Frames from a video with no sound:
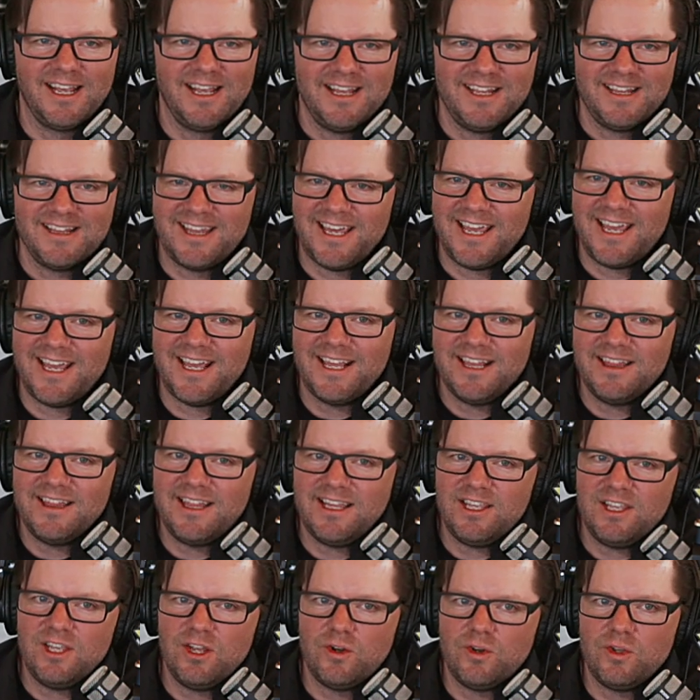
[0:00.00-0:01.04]
they
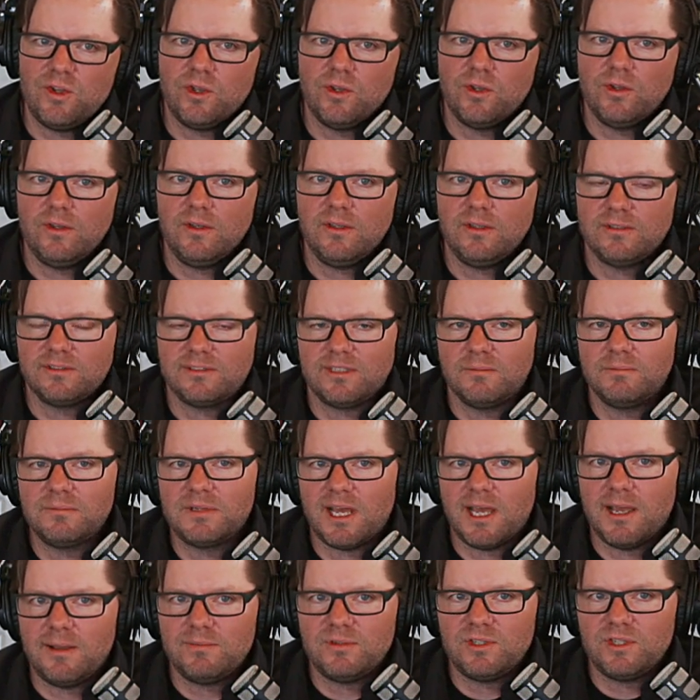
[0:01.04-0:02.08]
you know,
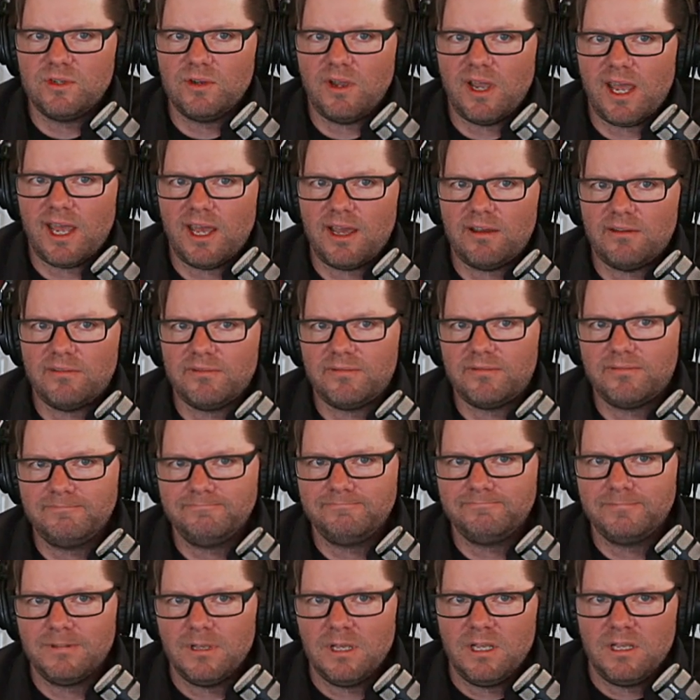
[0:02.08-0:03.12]
sometimes you have
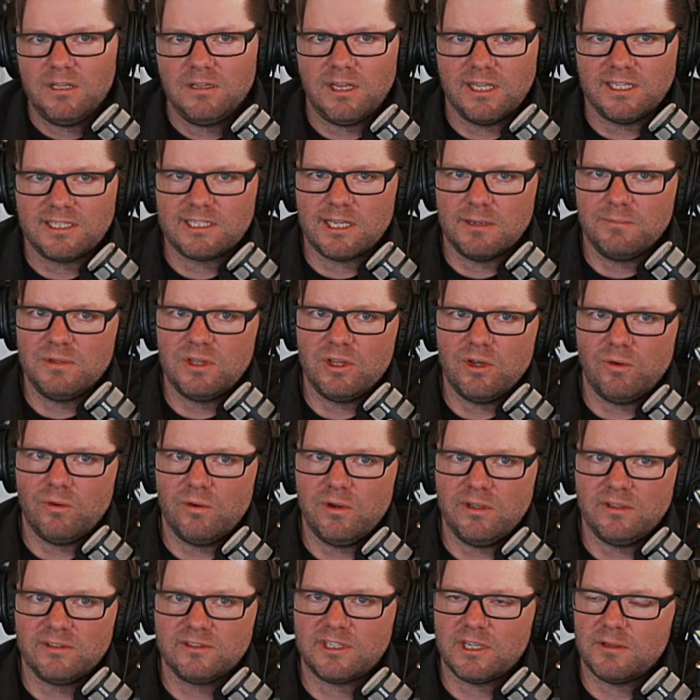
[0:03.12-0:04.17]
like some of the
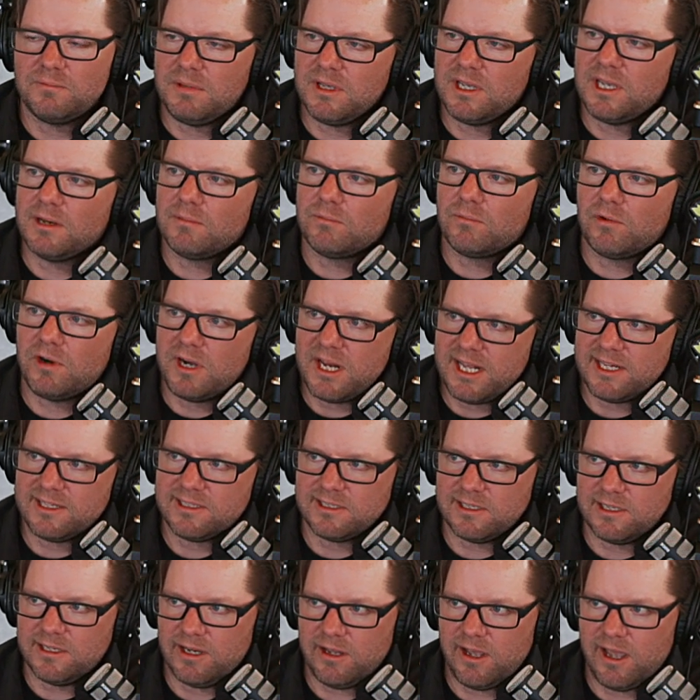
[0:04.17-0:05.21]
oils can become
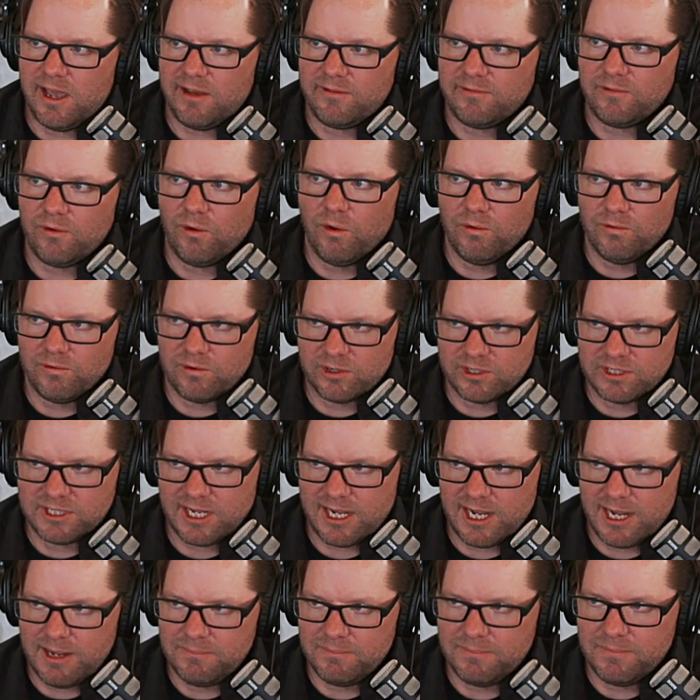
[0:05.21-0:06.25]
rancid over
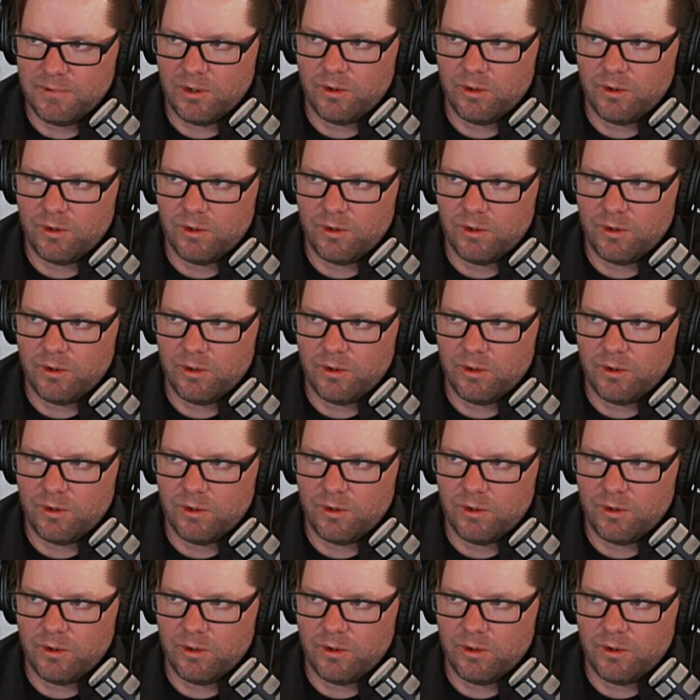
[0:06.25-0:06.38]
time.